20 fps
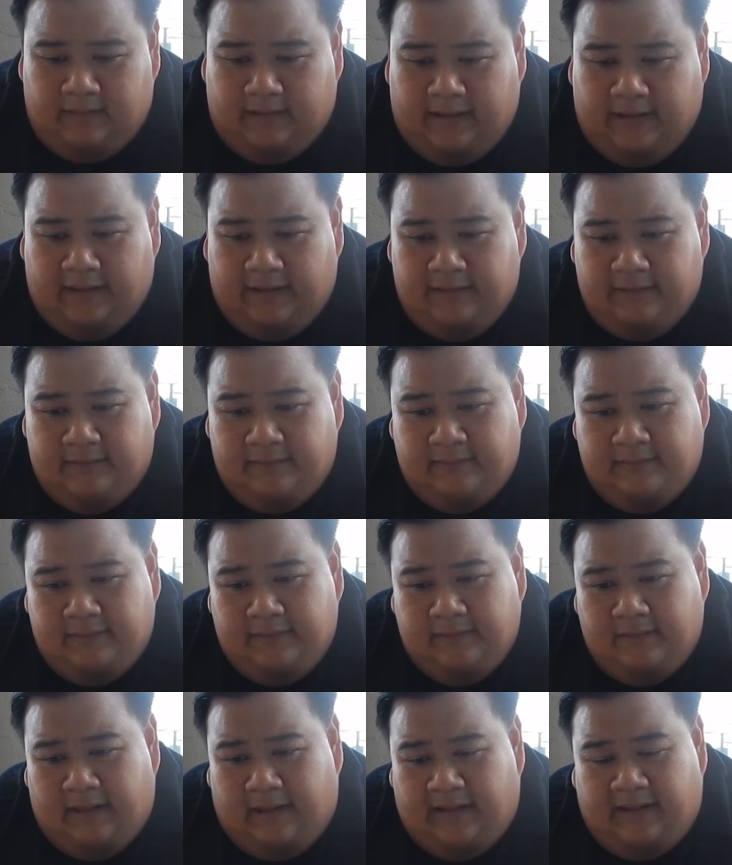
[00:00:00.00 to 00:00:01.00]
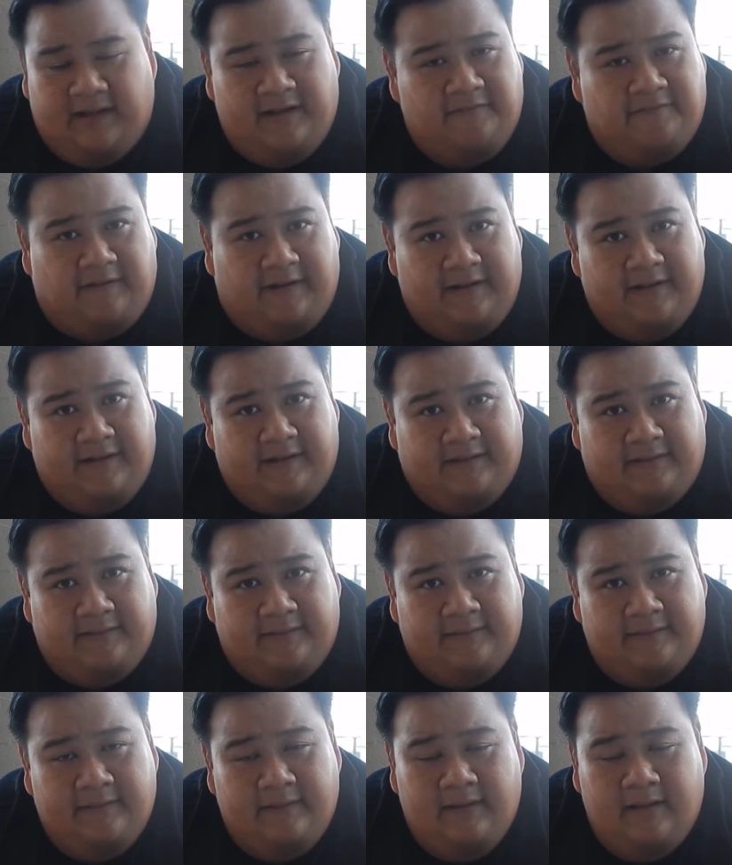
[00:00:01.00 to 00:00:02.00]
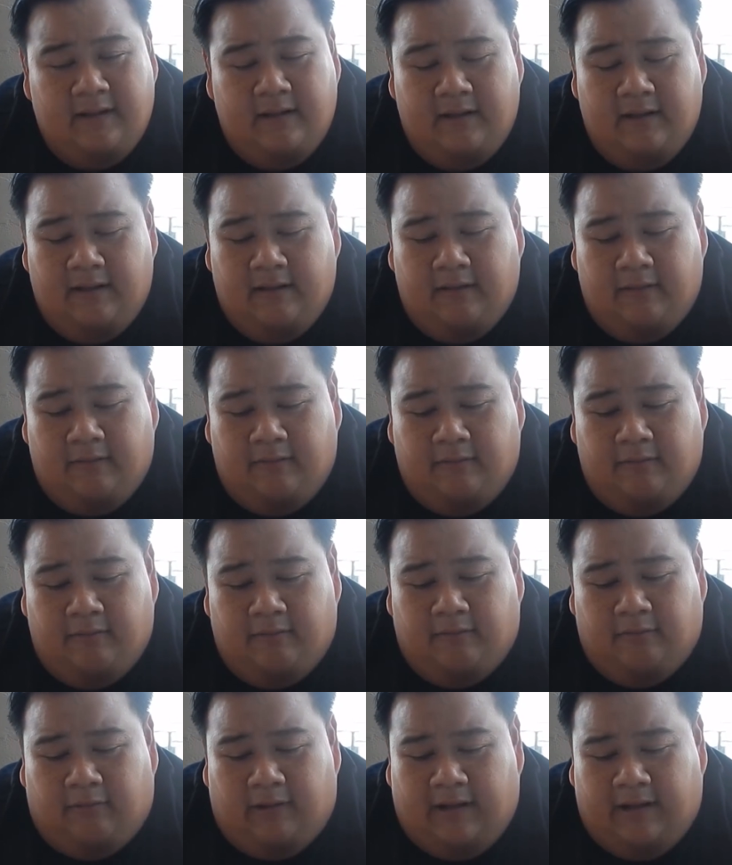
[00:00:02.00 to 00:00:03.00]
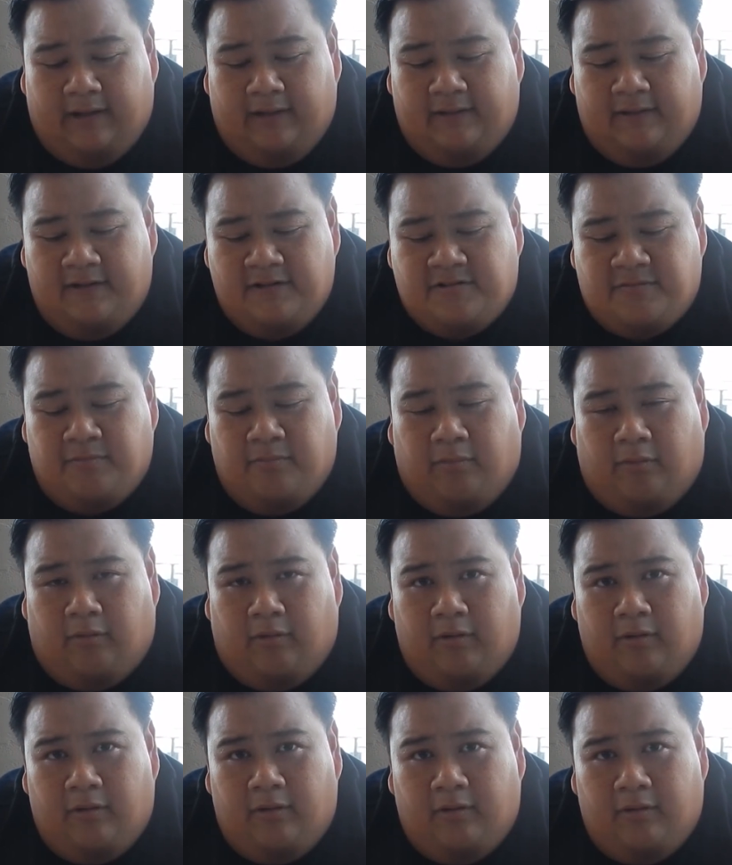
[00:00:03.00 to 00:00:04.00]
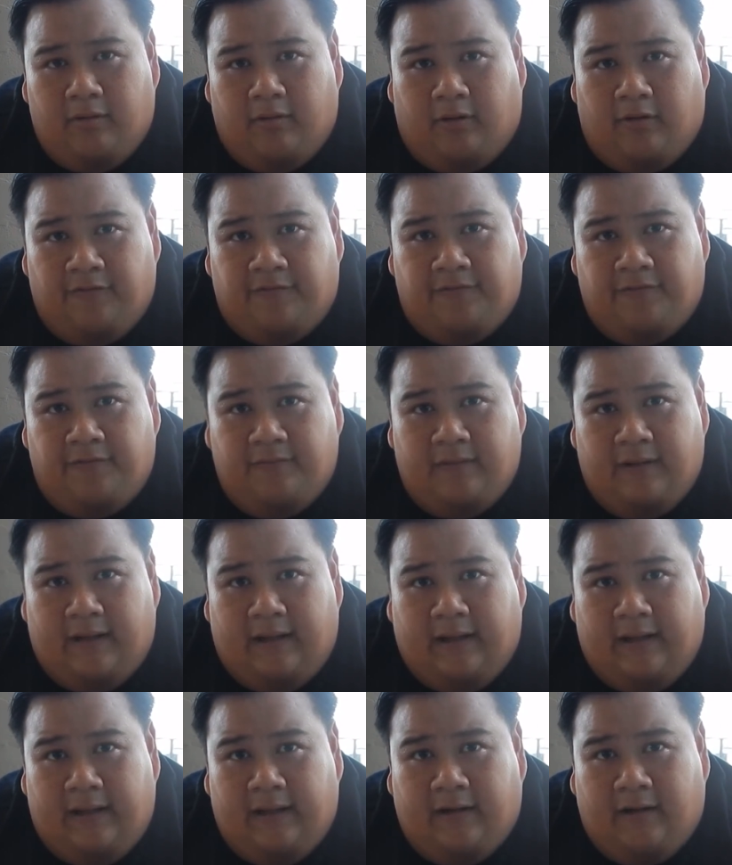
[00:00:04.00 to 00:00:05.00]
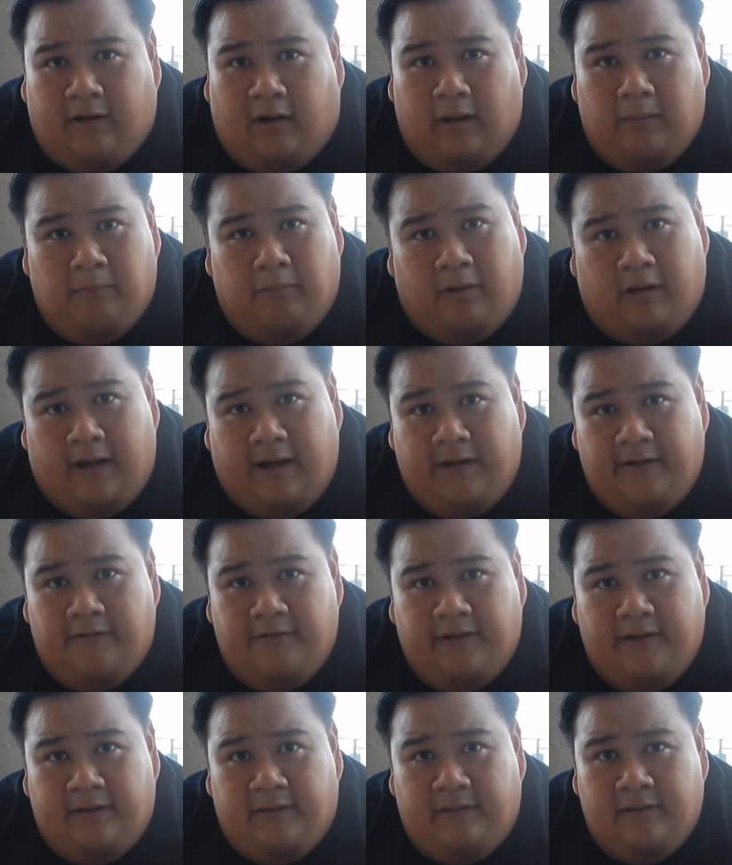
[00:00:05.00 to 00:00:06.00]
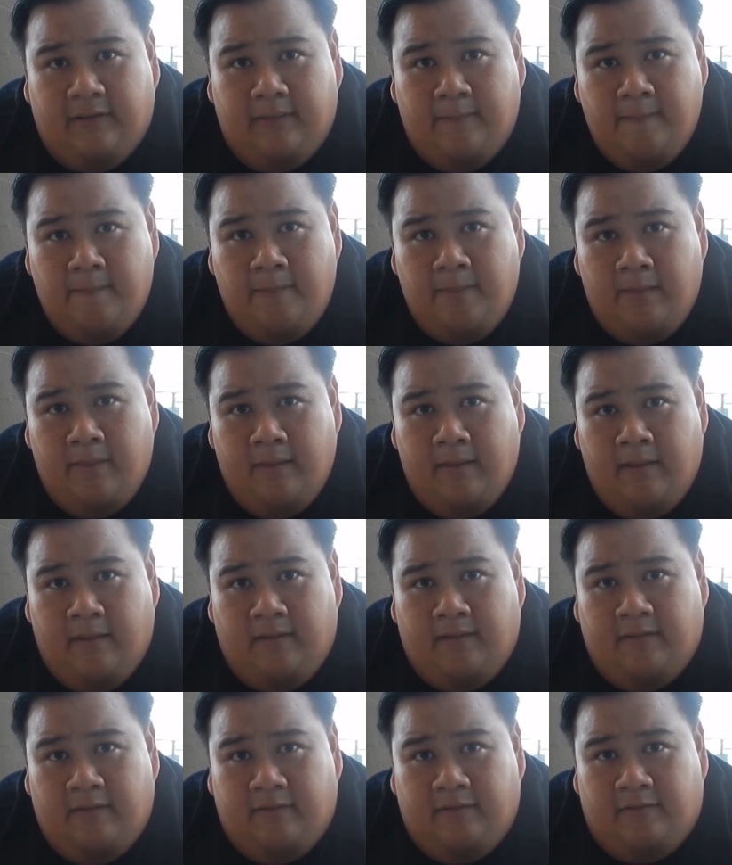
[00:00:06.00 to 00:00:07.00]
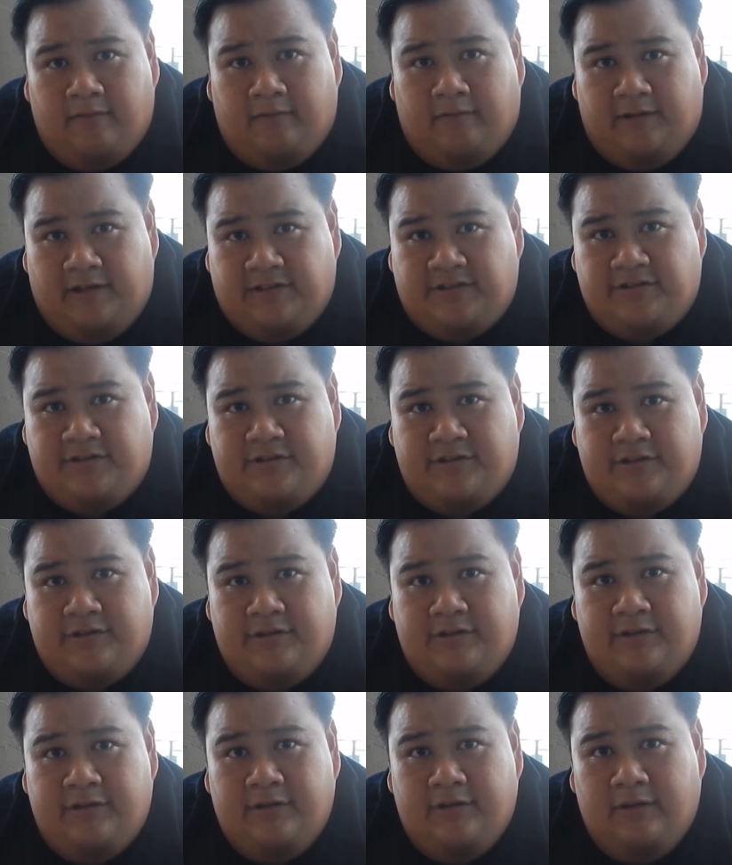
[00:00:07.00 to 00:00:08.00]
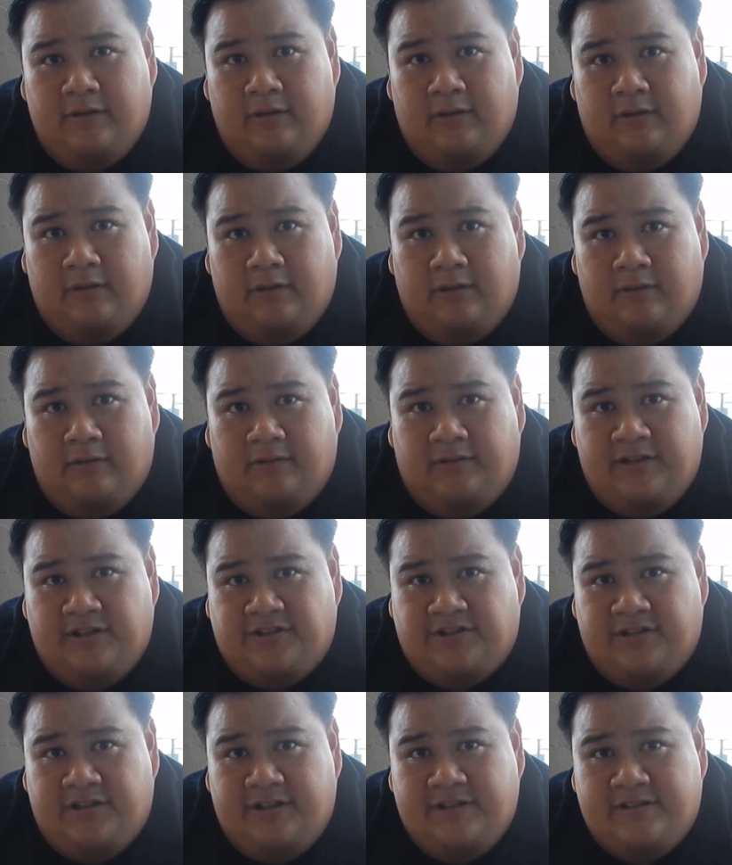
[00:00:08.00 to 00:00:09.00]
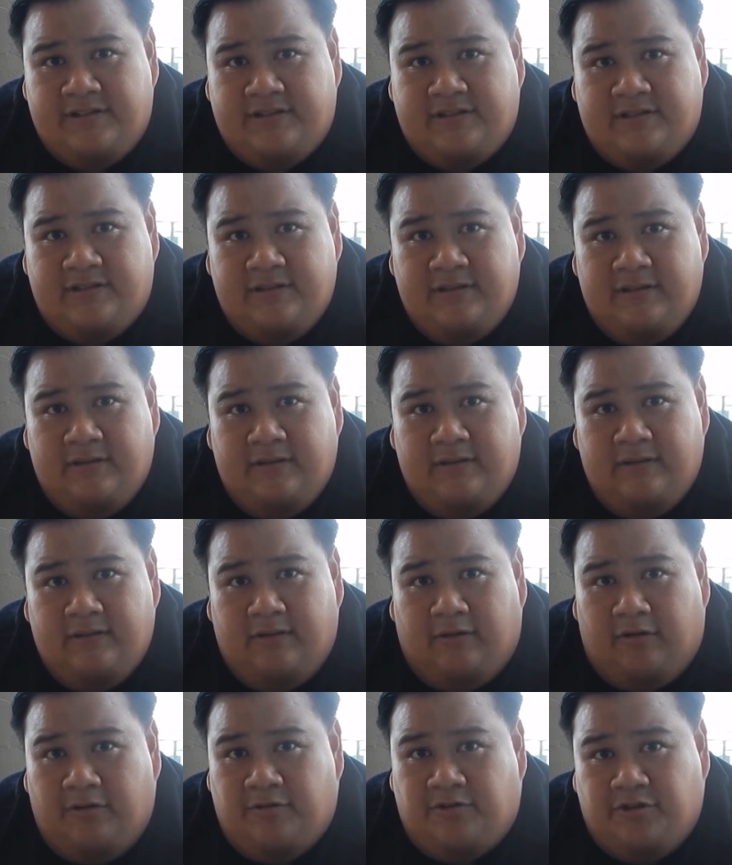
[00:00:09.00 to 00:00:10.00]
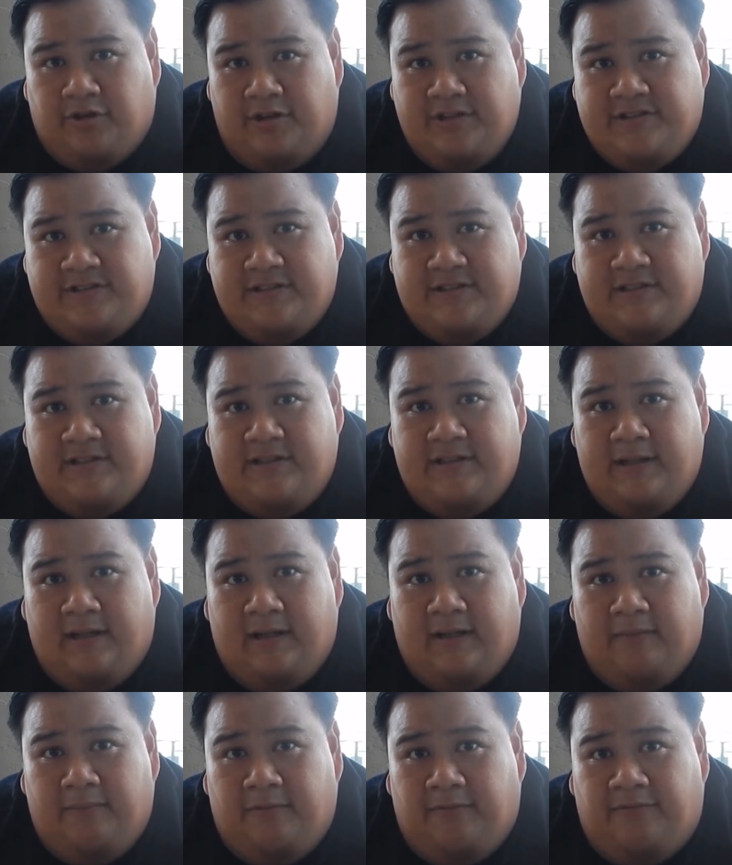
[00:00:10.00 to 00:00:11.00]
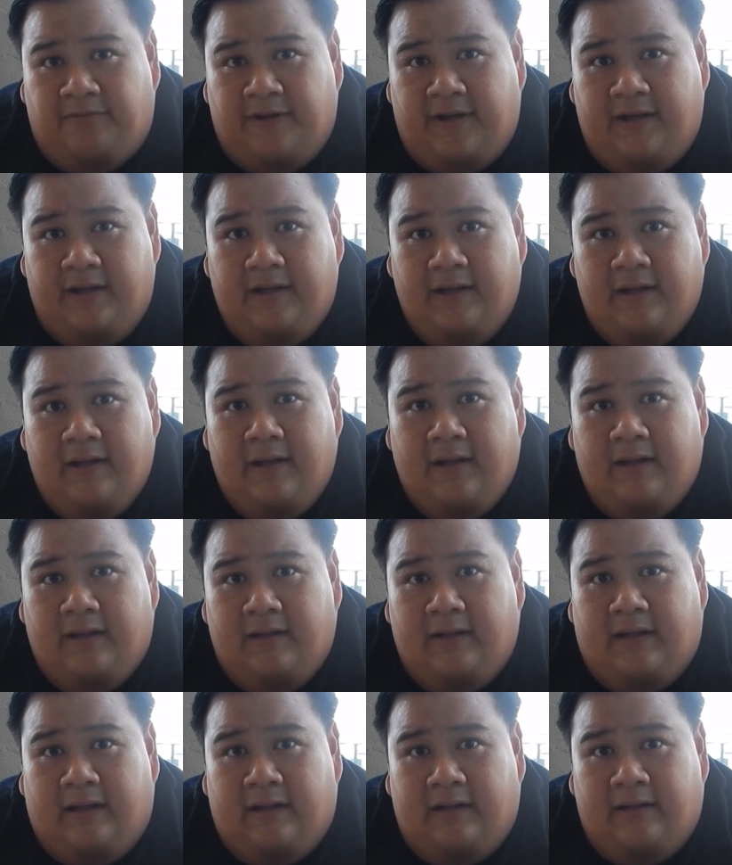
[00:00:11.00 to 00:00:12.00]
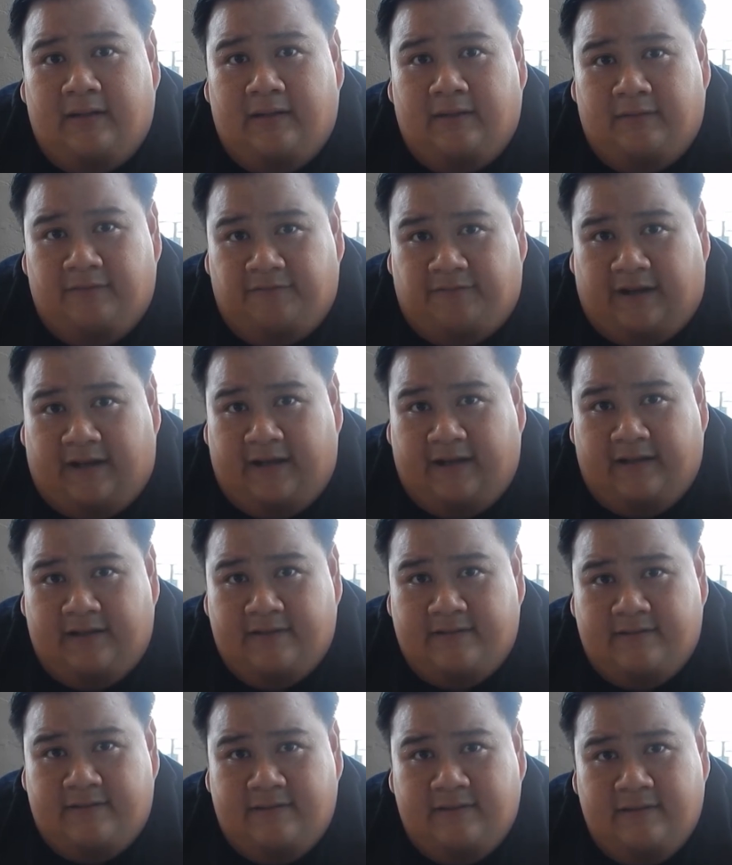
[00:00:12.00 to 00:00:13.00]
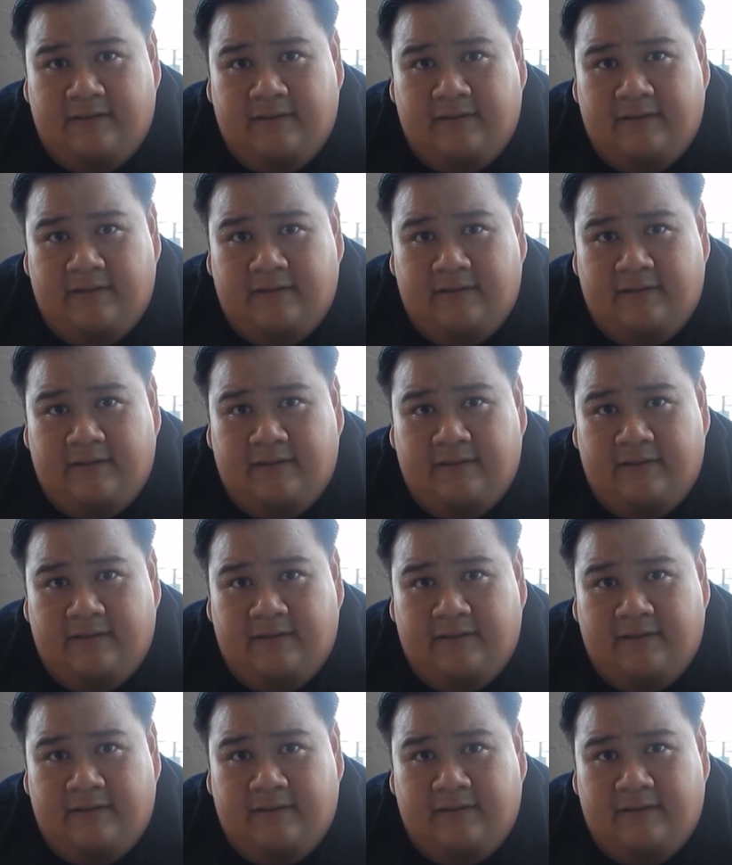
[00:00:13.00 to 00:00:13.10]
and I didn't find it. Why? There's more of a carbohydrate rich dishes or choices in the buffet than viands.